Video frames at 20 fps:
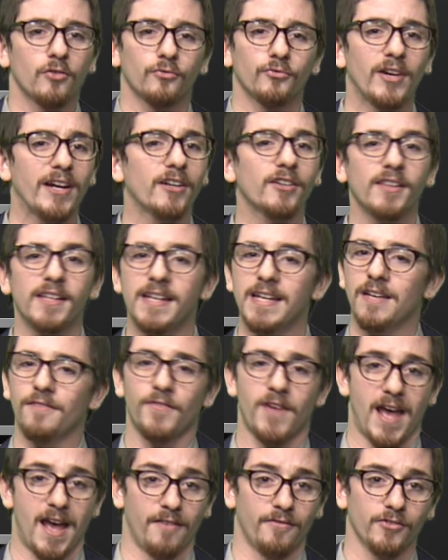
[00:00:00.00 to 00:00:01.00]
Rarely,
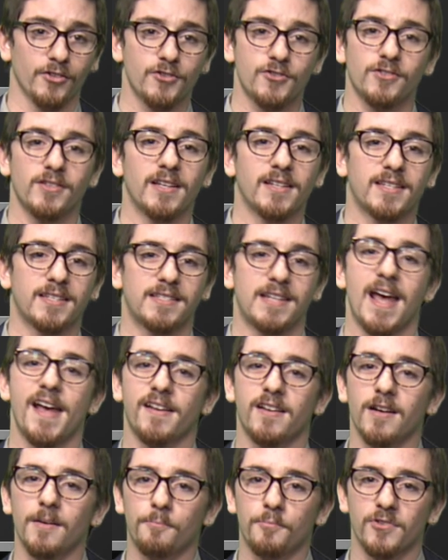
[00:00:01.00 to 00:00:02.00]
if ever, do they
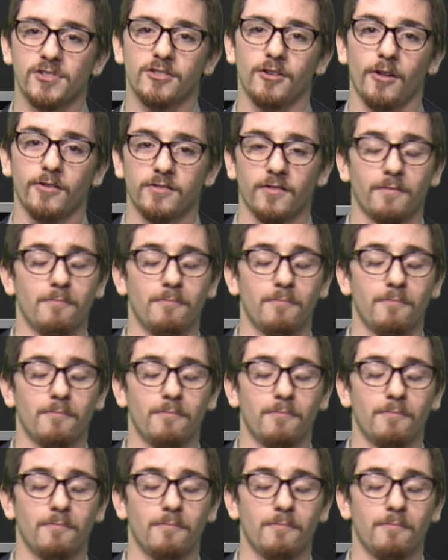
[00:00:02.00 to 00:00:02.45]
stack up results